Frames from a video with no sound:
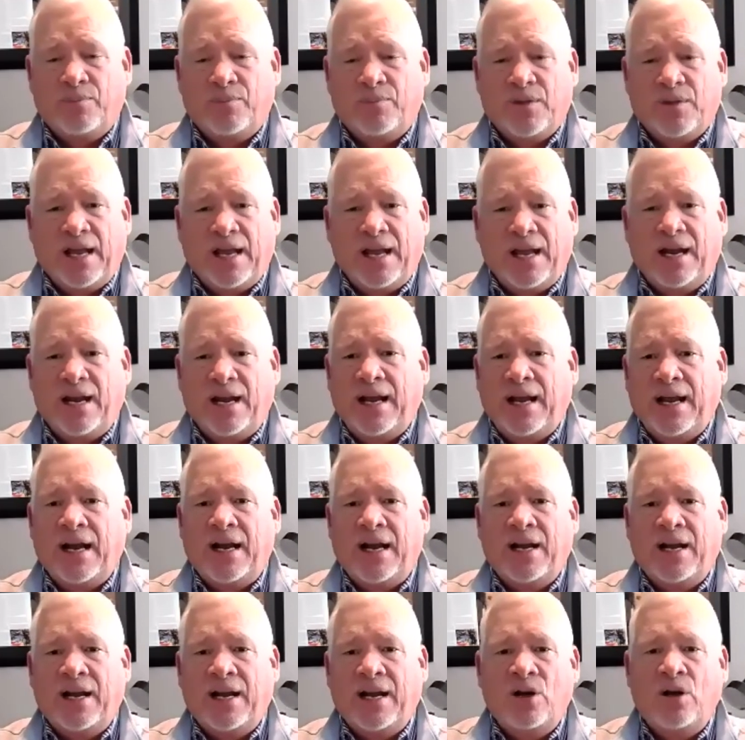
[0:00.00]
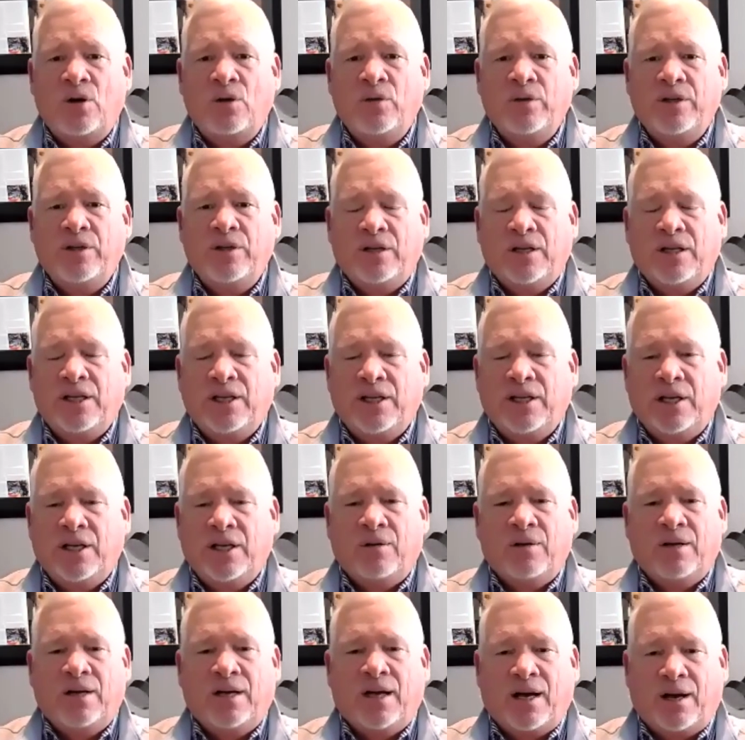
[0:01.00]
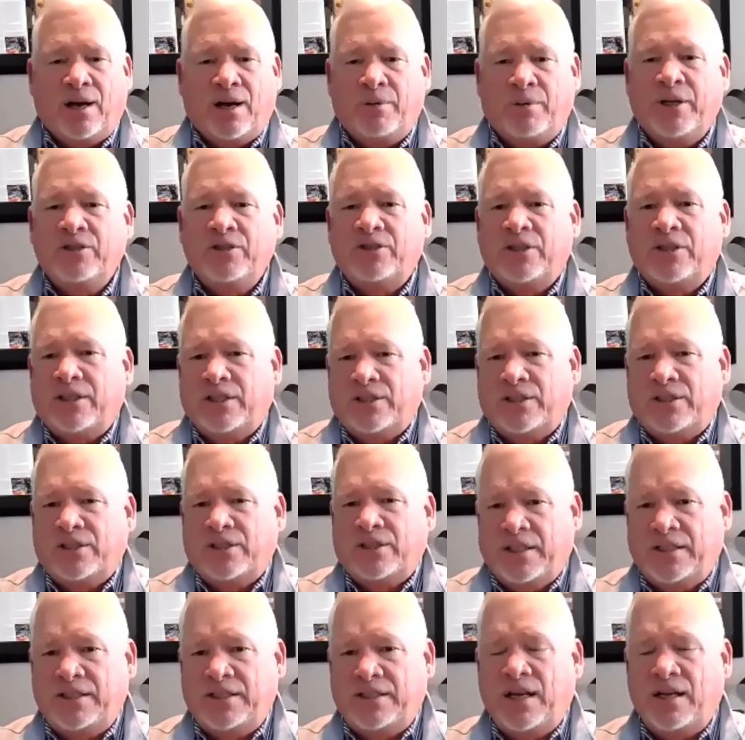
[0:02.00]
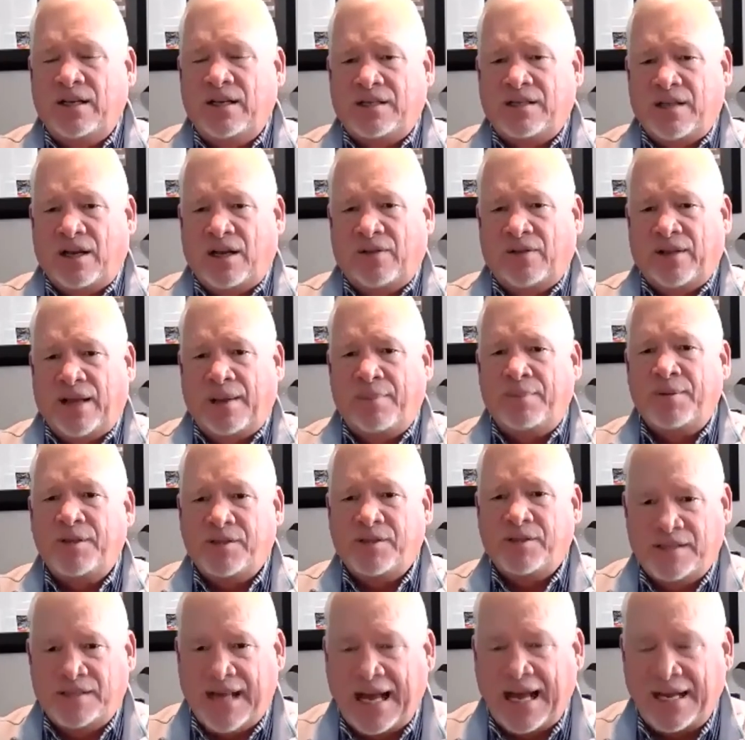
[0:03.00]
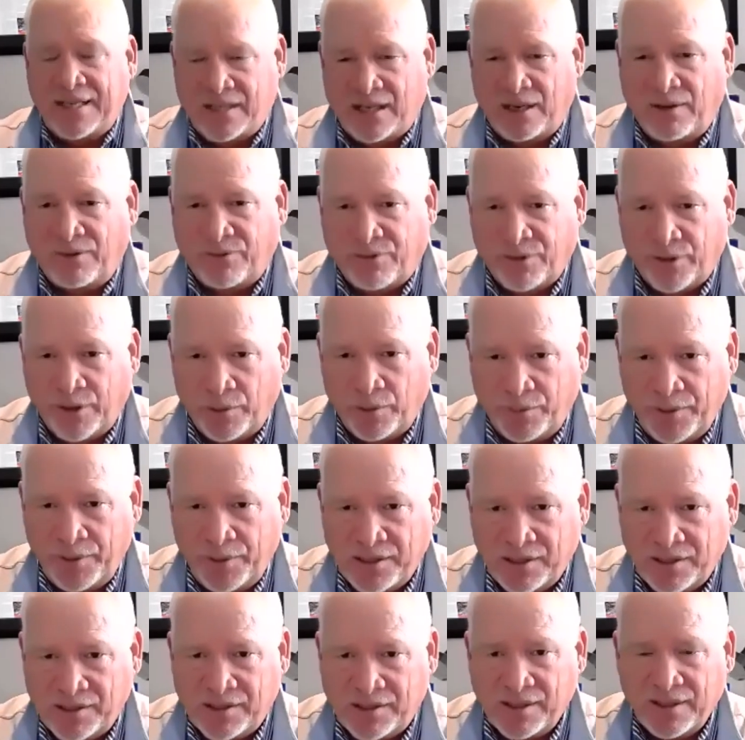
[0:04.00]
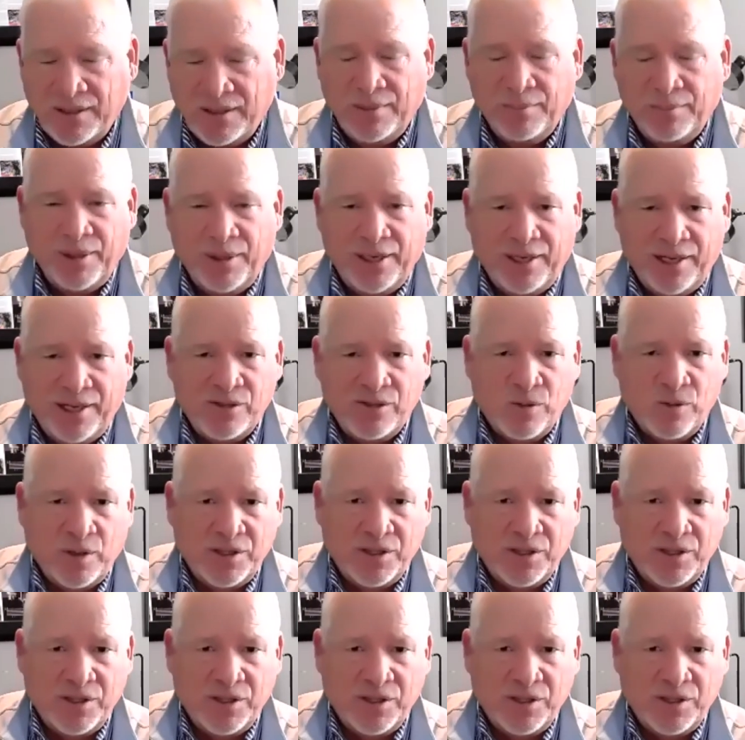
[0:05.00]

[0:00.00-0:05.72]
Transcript: And and I know you, you know, a realtor doesn't want to tell us all of that because he's asking for their business, but he doesn't want to